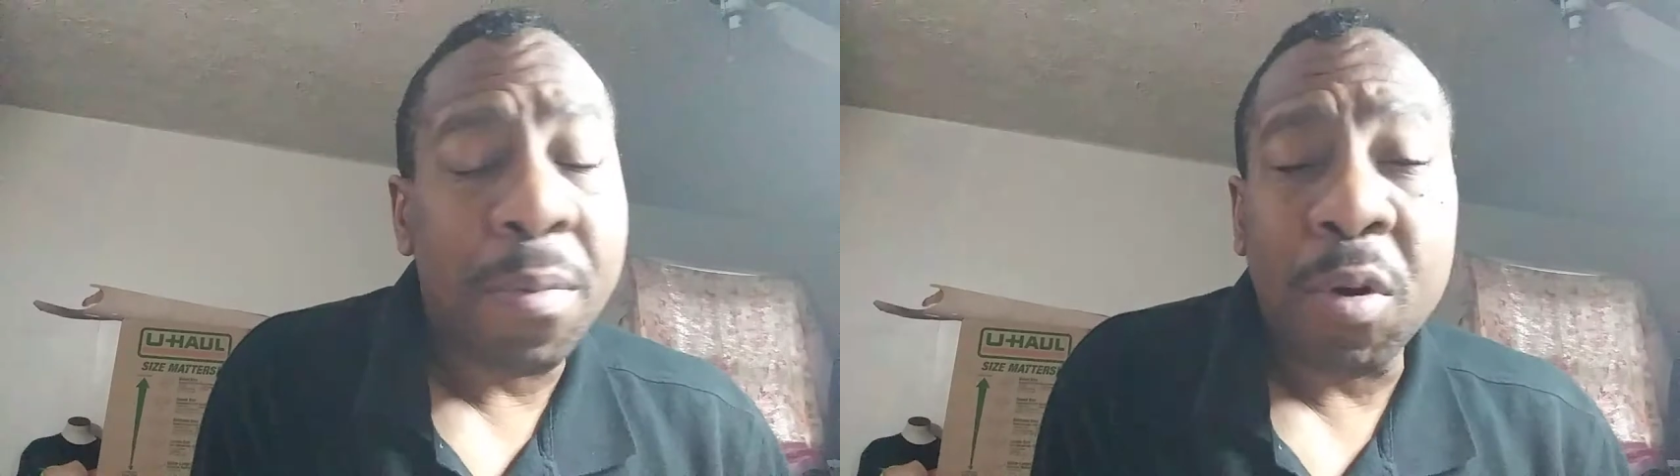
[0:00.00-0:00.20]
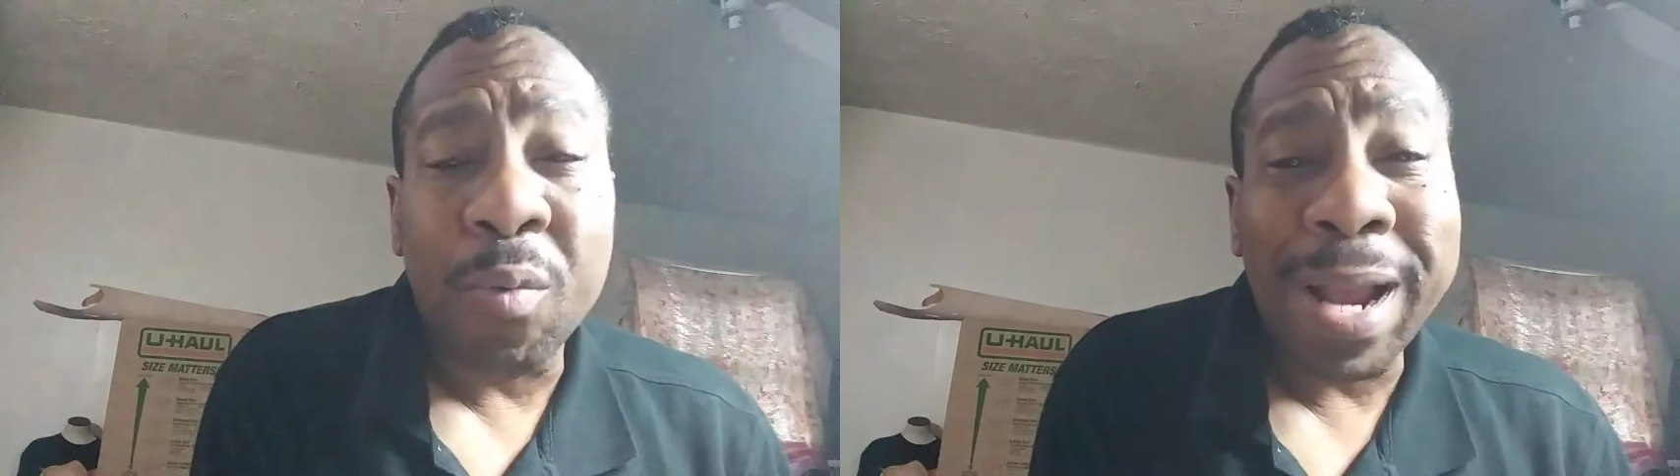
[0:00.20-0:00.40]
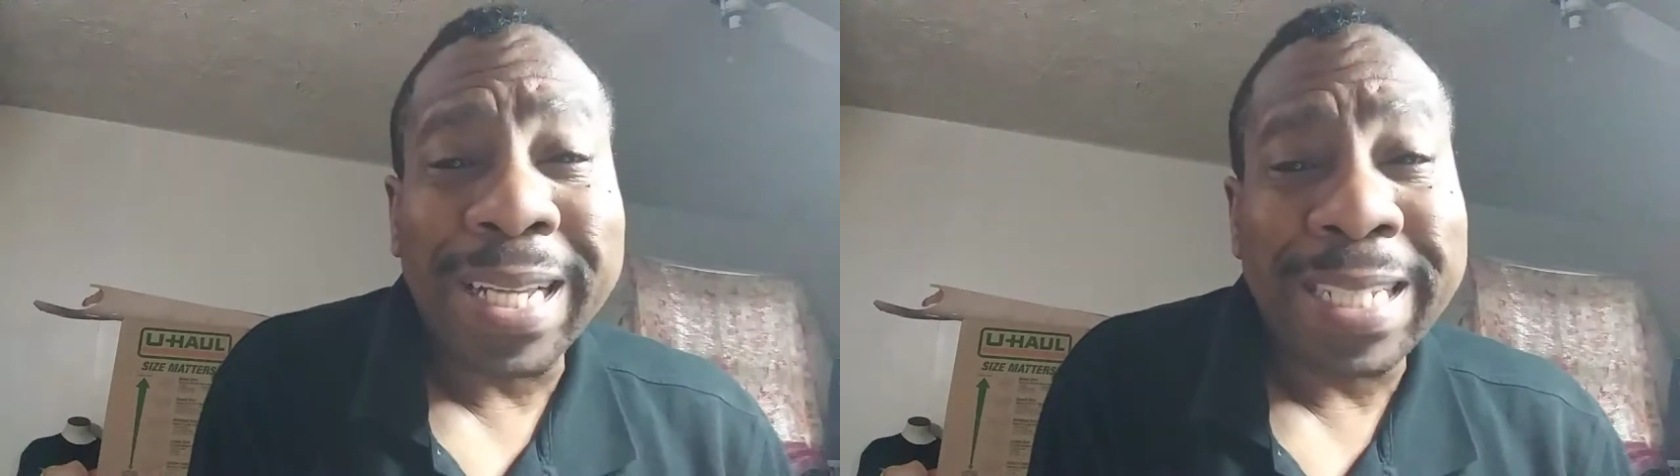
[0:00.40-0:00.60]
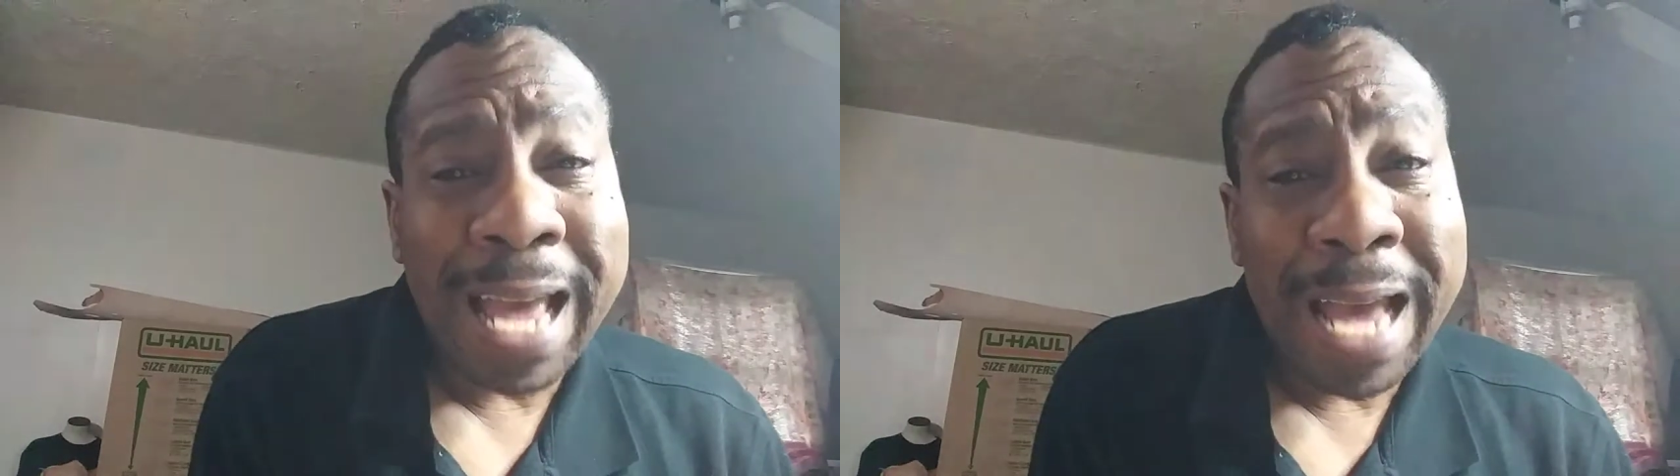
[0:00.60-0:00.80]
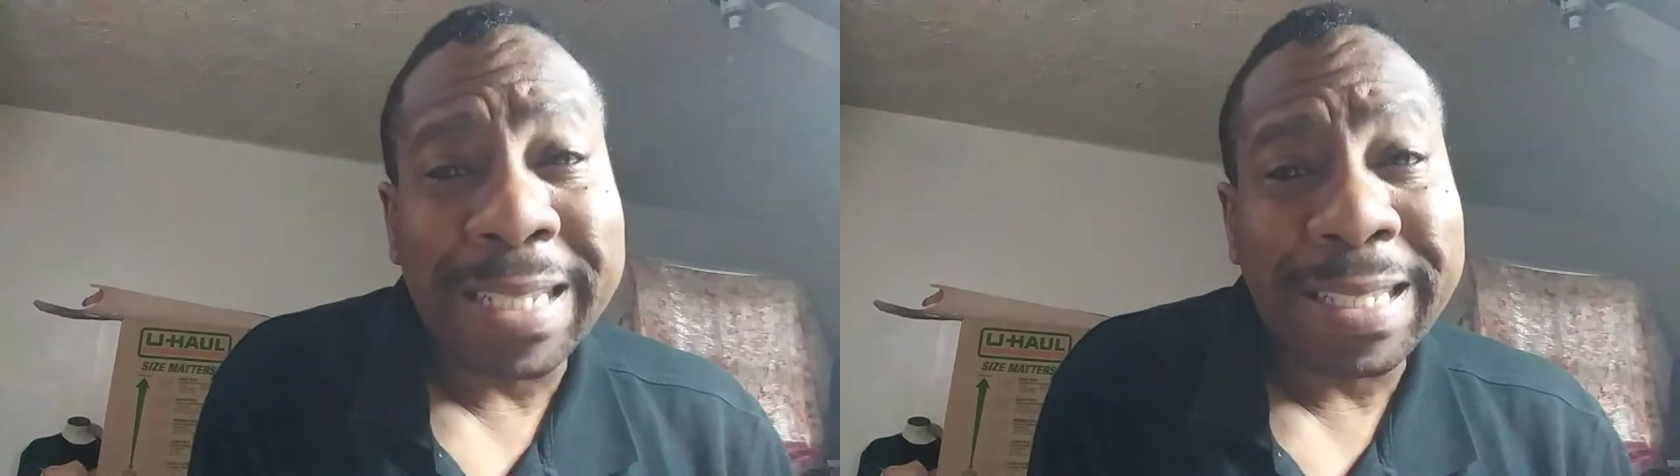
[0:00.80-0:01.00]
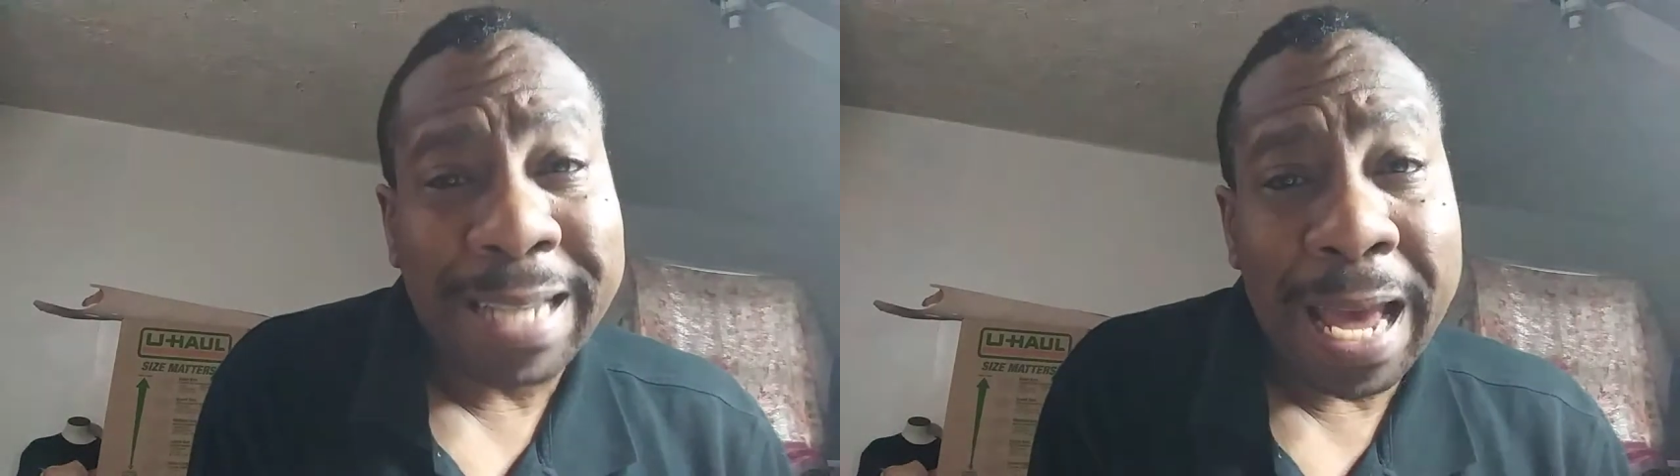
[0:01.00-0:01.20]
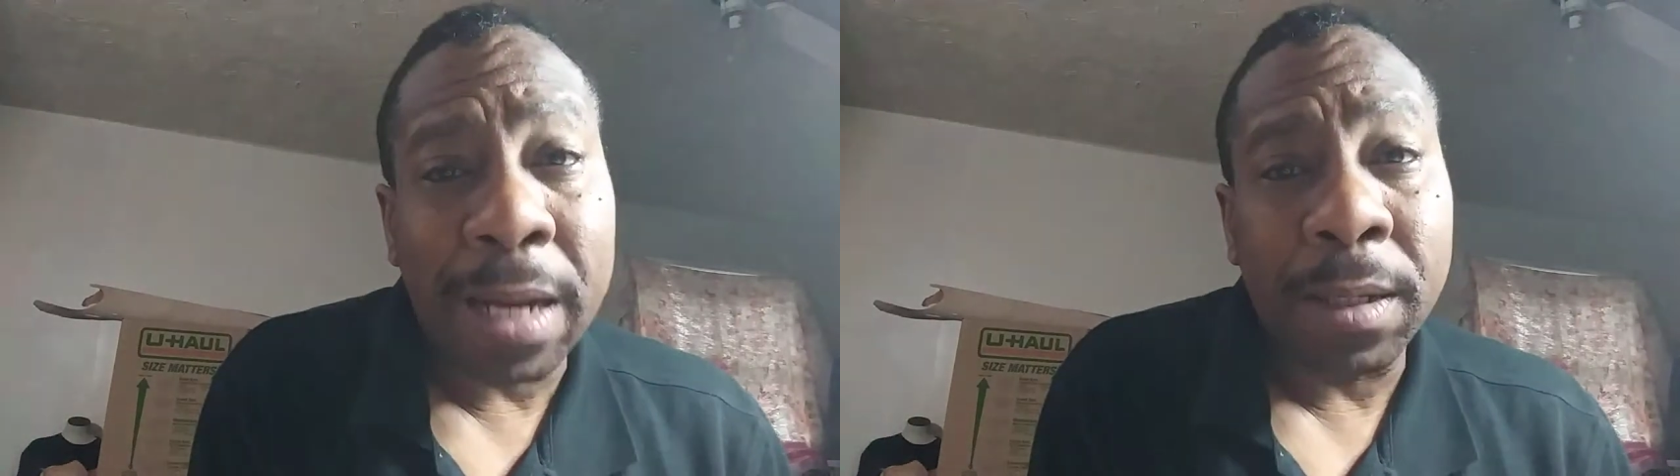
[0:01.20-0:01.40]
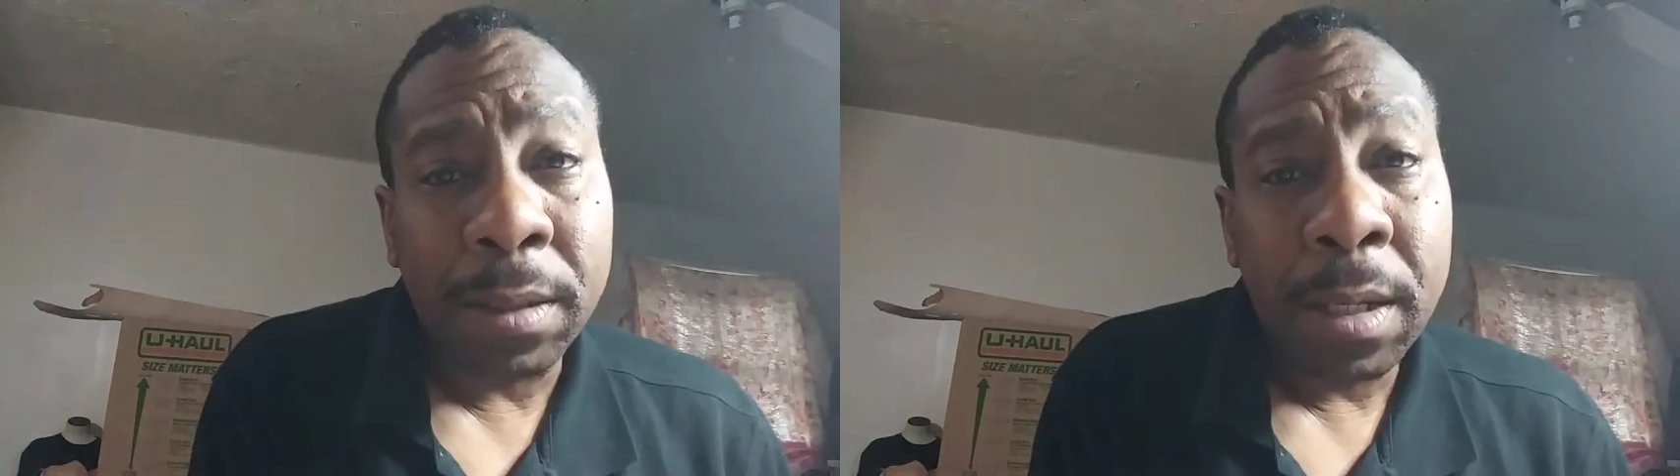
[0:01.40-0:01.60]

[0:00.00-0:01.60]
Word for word: able to recognize talent.